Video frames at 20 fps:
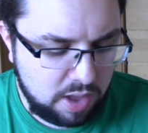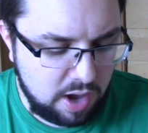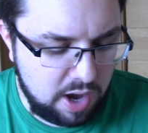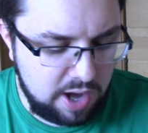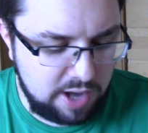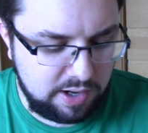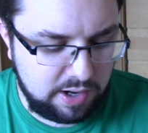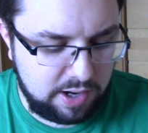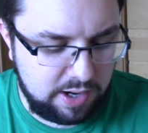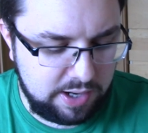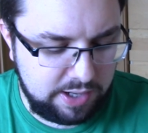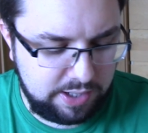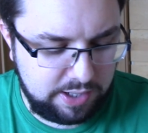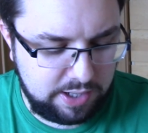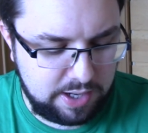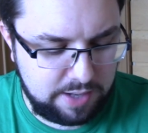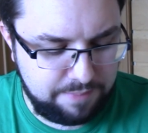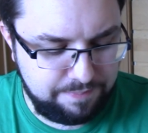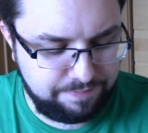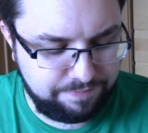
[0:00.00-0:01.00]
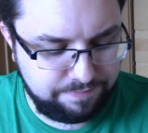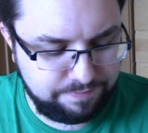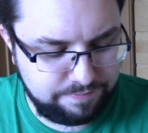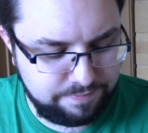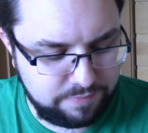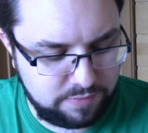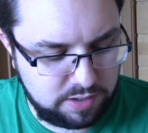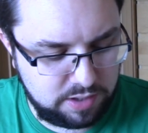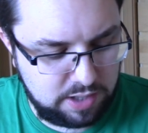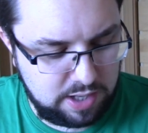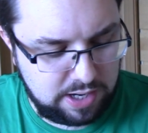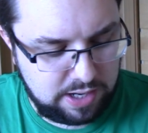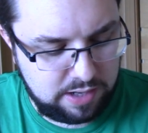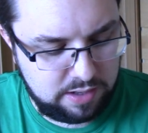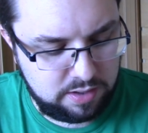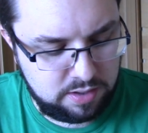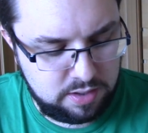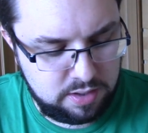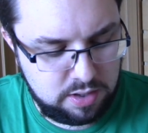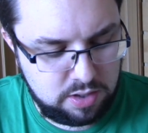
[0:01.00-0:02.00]
I, I um, yeah,
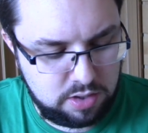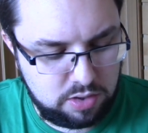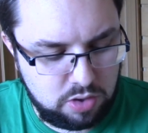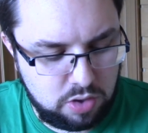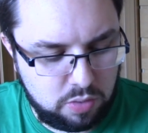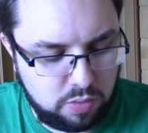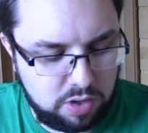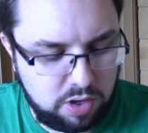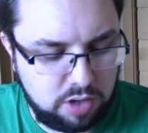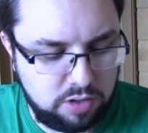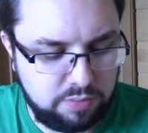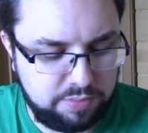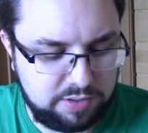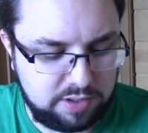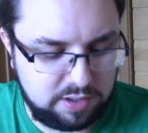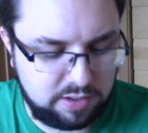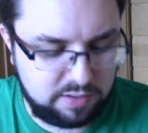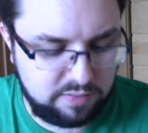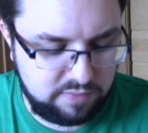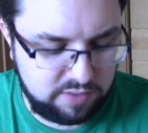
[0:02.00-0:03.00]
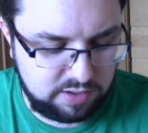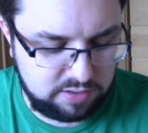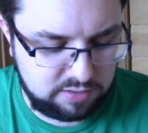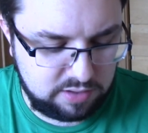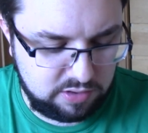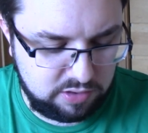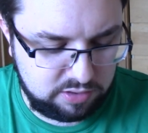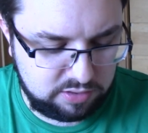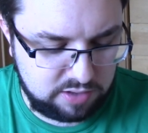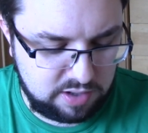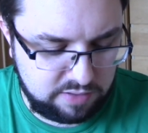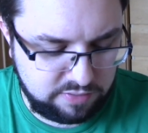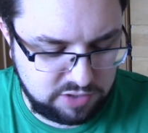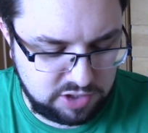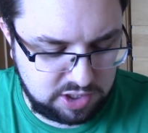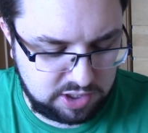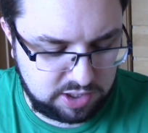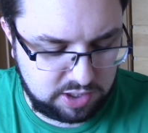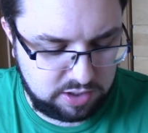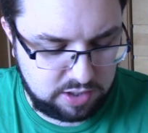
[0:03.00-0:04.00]
not 100% convinced there is enough
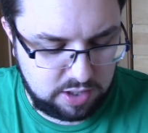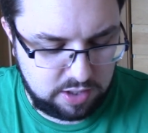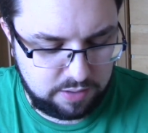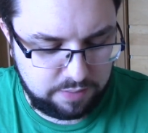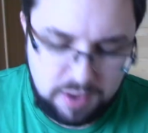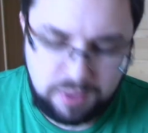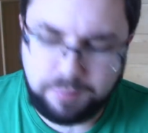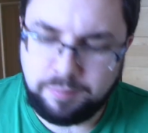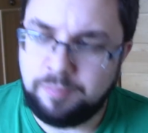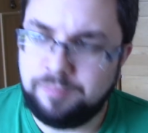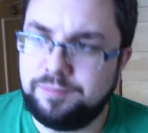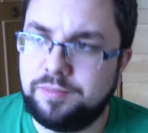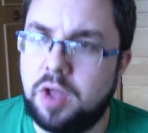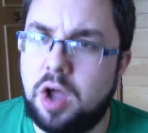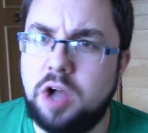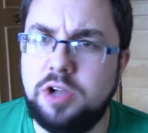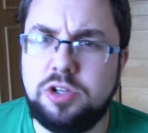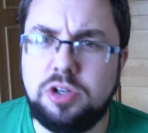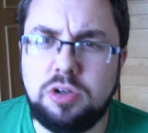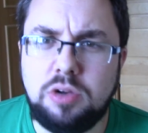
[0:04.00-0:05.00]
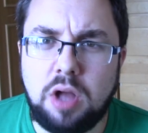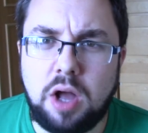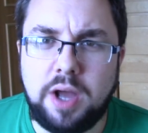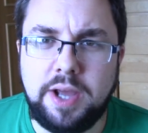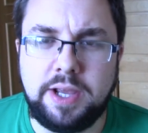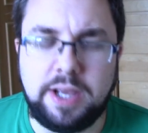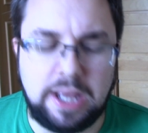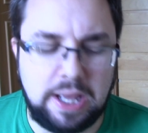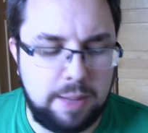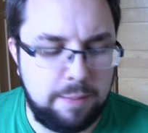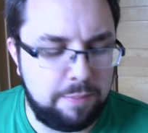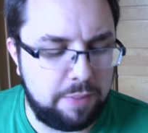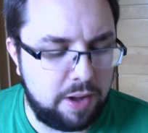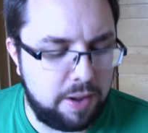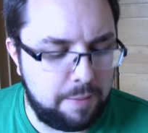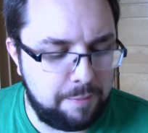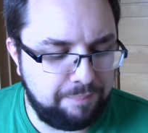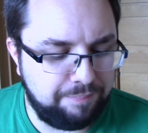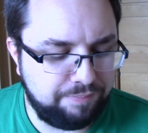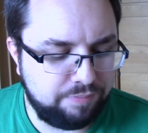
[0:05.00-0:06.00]
chicken though. I do like it,
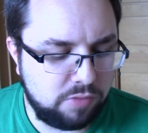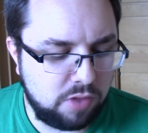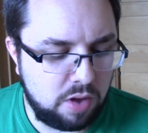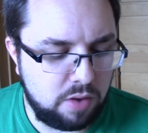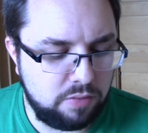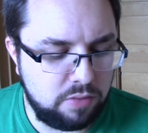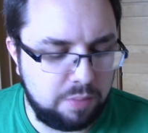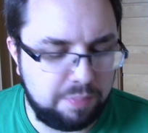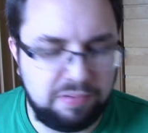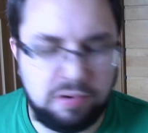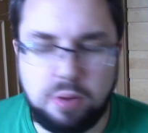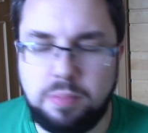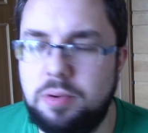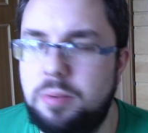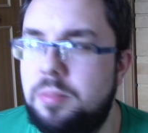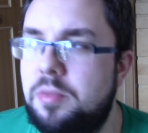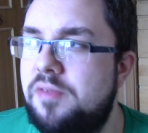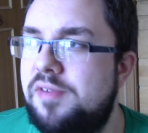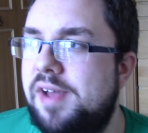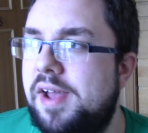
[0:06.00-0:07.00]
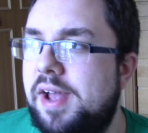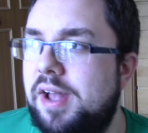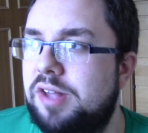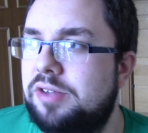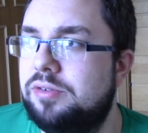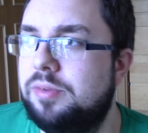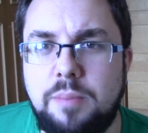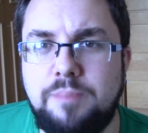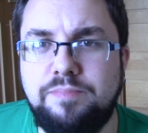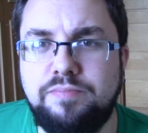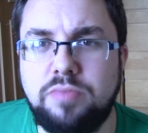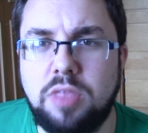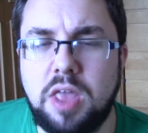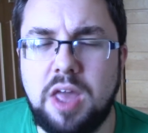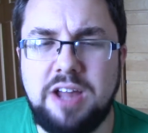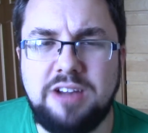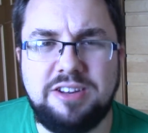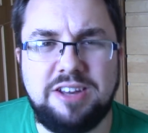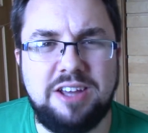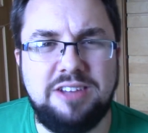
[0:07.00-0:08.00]
but the problem with it is
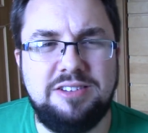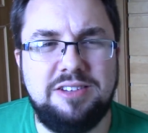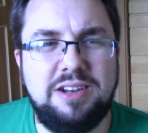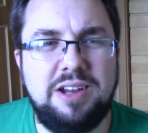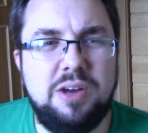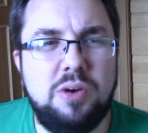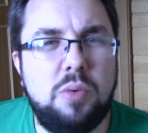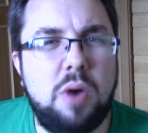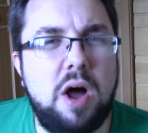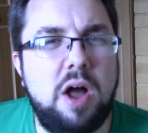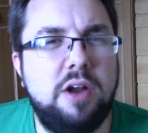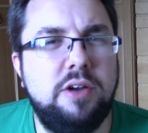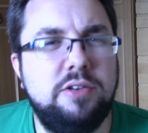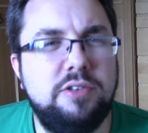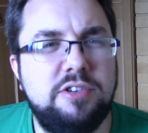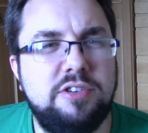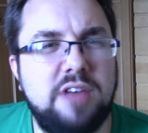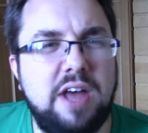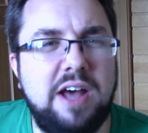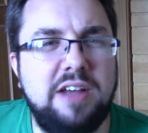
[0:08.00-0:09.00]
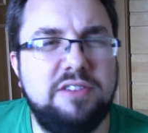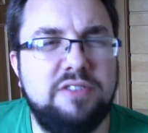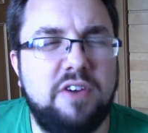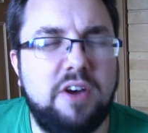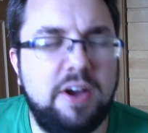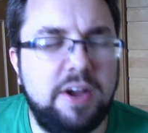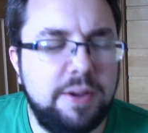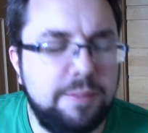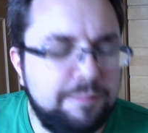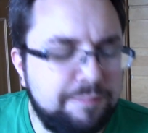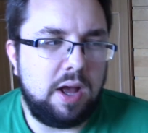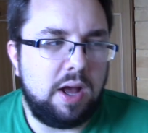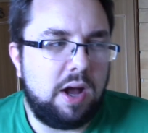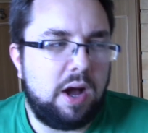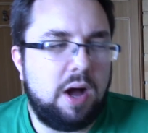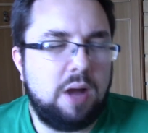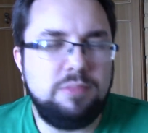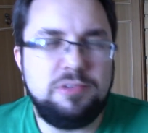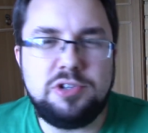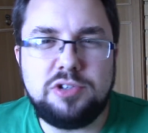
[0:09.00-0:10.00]
it tastes a little unsatisfying.
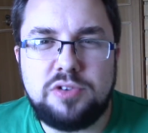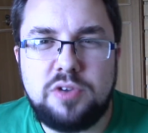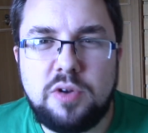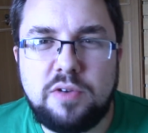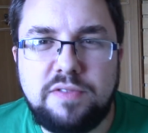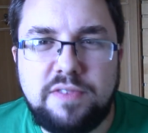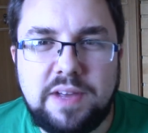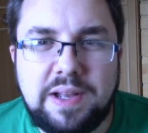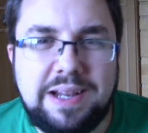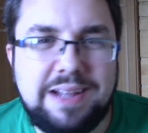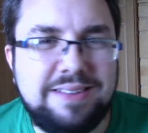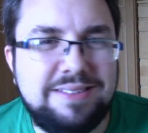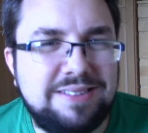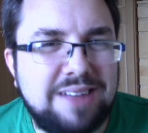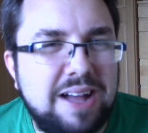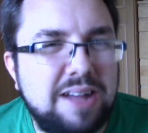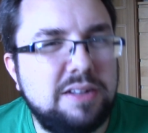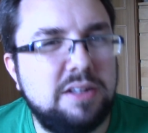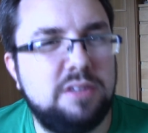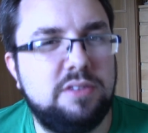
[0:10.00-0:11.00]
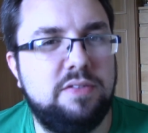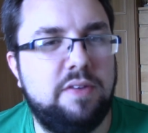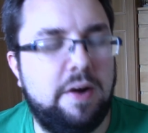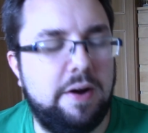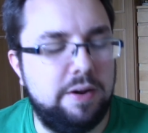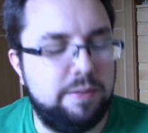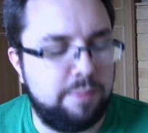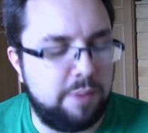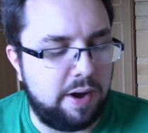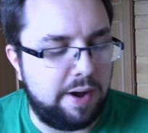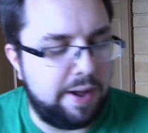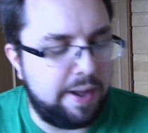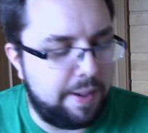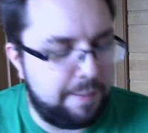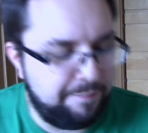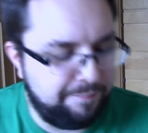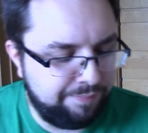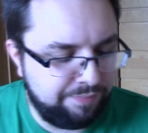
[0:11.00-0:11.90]
I'm just not feeling satisfied by it.